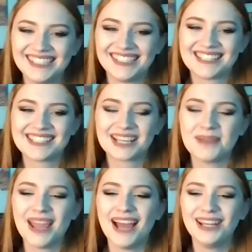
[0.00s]
It's like,
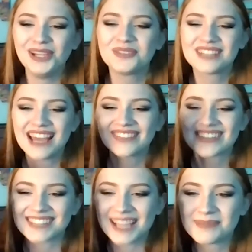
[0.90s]
man, you take the
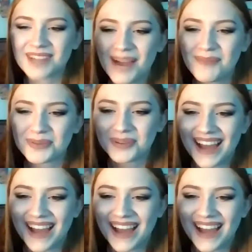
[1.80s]
same time with what